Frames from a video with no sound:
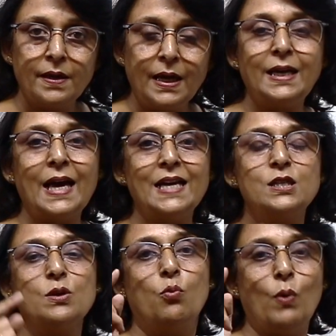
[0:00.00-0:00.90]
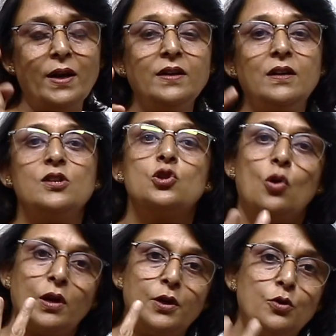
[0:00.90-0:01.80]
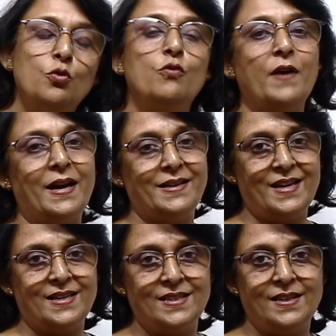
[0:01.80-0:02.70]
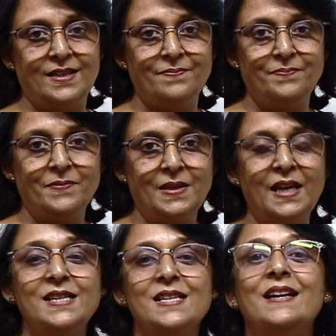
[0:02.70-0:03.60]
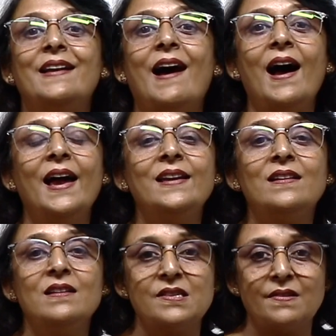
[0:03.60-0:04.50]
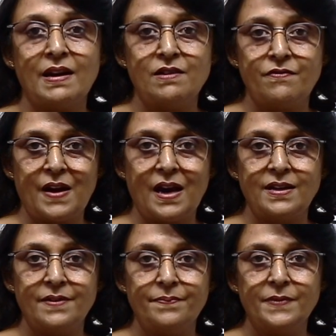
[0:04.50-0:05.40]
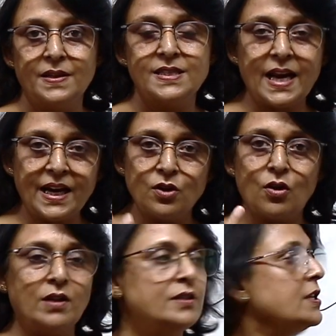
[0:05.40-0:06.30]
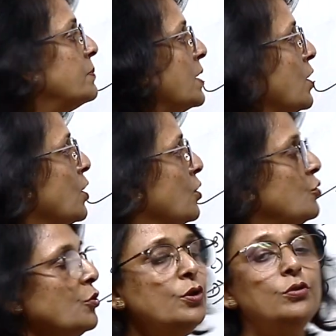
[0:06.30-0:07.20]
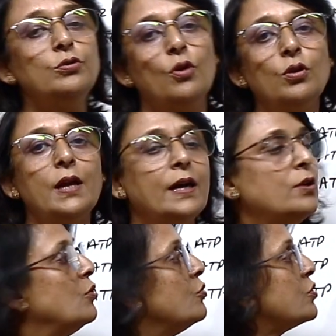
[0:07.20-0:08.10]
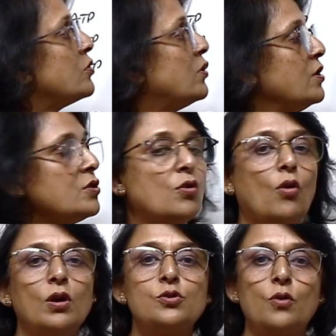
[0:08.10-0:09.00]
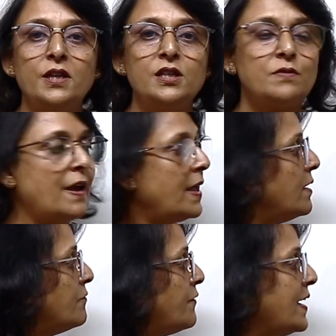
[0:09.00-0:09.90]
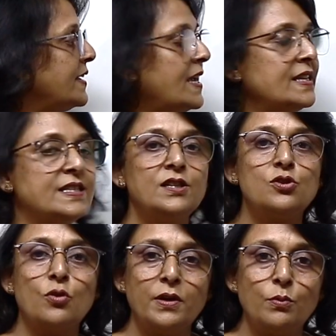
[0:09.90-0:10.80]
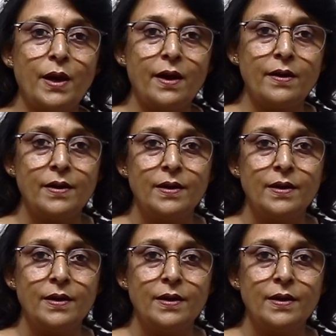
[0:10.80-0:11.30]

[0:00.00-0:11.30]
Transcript: It has one glycerol and two fatty acid. It is a diglyceride fat. Second concept, do you know that glycerol joins where and fatty acid join where?